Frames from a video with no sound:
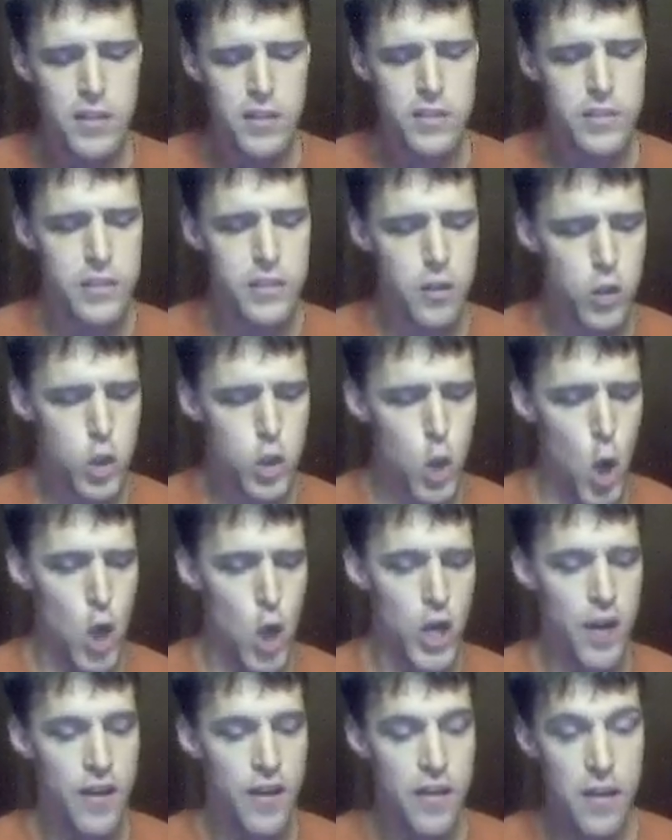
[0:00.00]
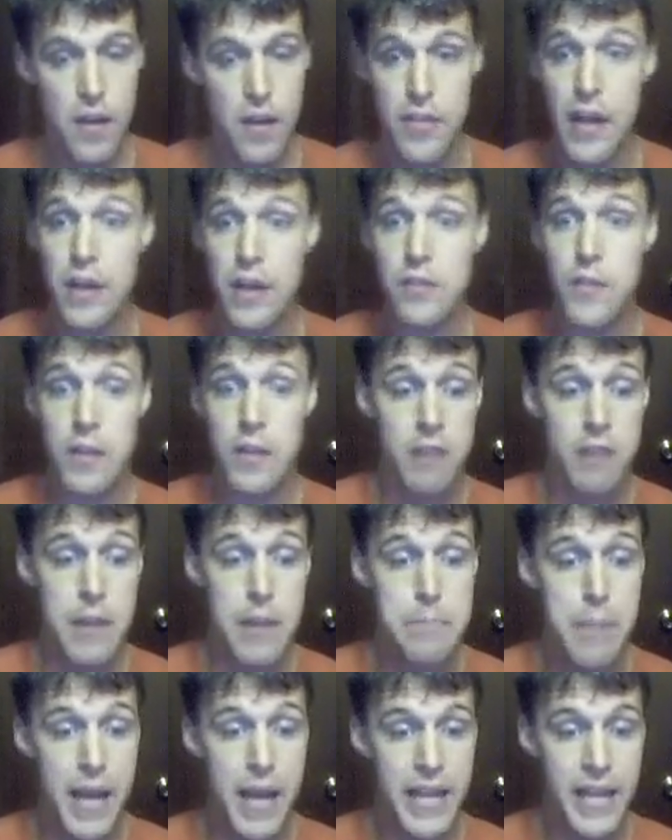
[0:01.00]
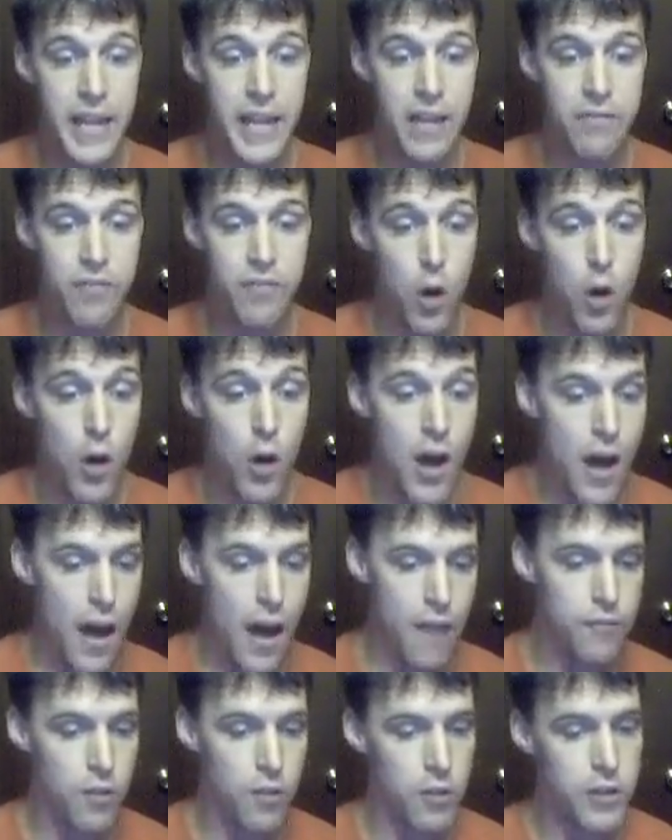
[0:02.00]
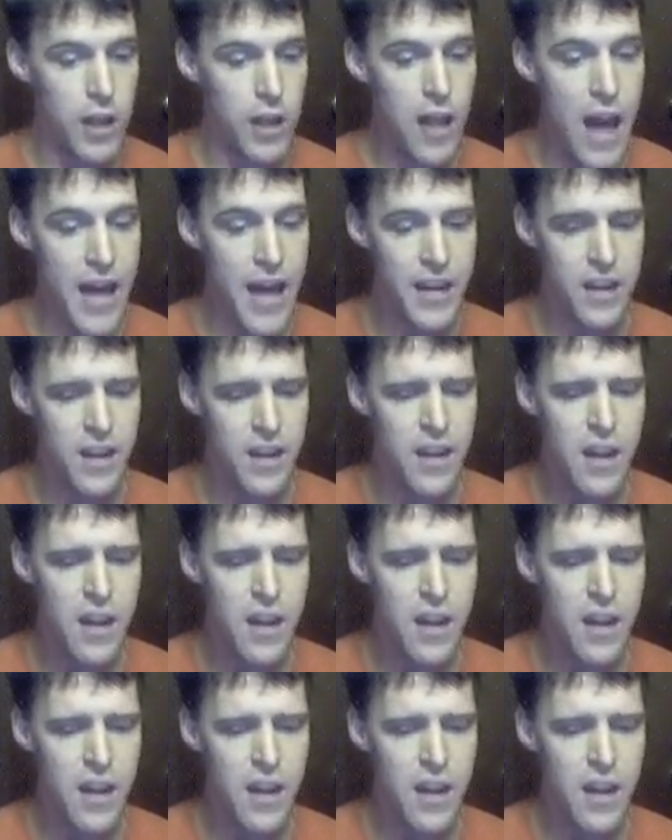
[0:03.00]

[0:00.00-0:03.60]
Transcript: Dear Sean, thanks for the great banking info. I've learned a lot.